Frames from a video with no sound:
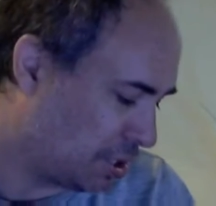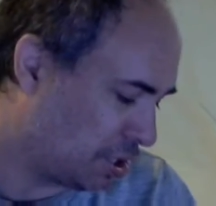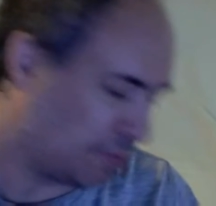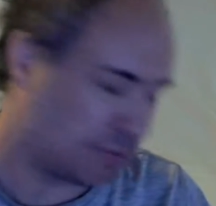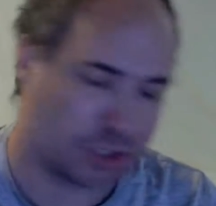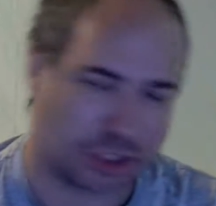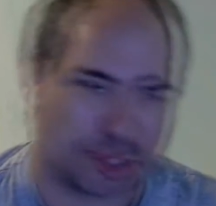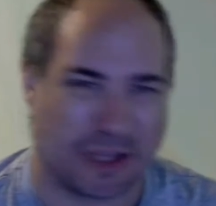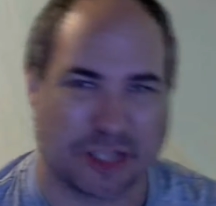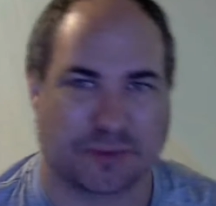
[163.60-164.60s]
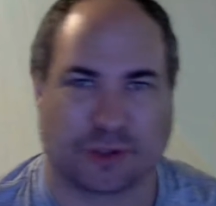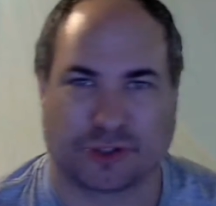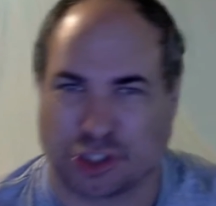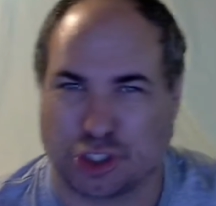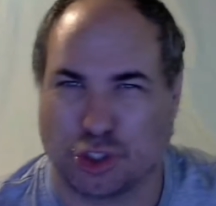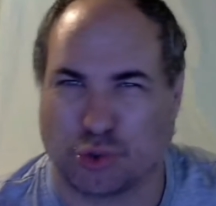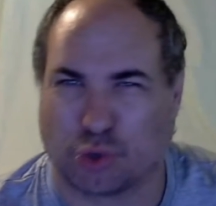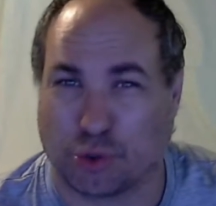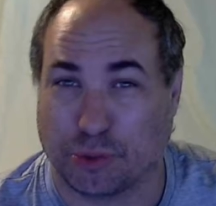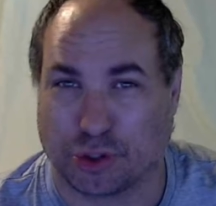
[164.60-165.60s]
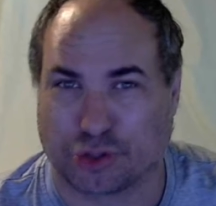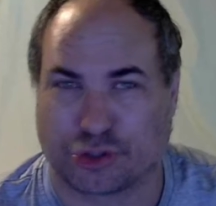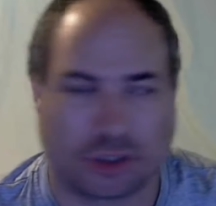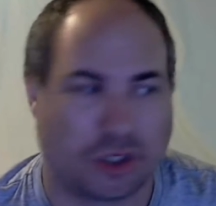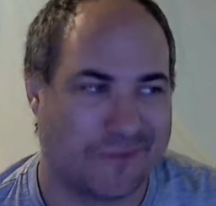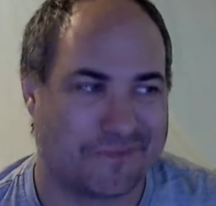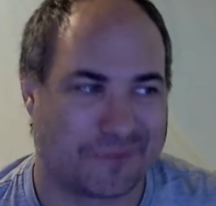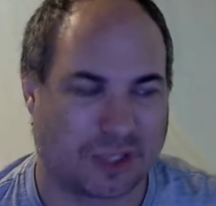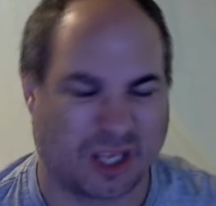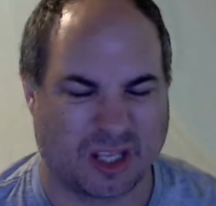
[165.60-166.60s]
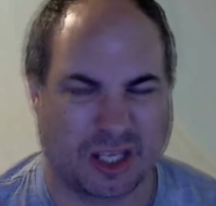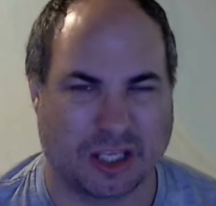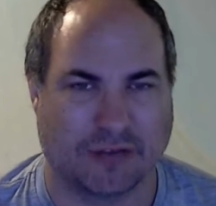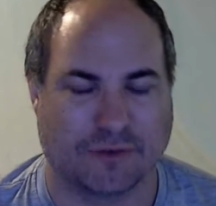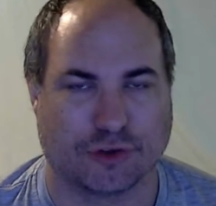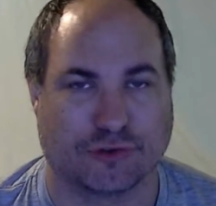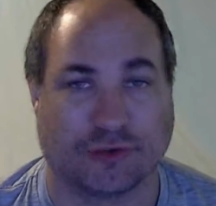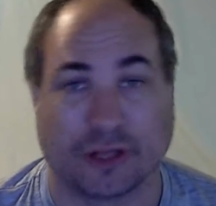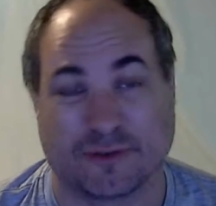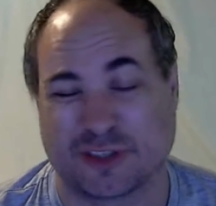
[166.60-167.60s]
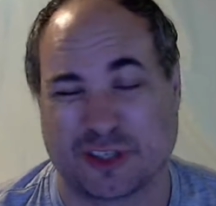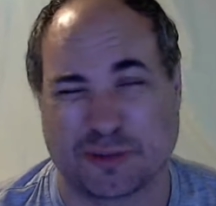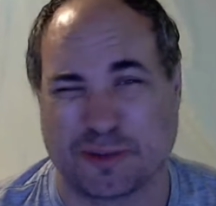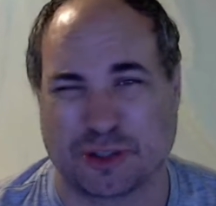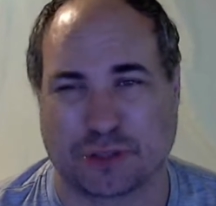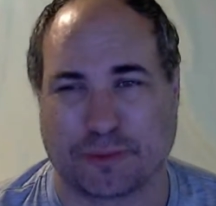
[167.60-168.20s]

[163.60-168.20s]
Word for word: the, just the base malts like two row Pilsner, can can give those flavors, just depends on your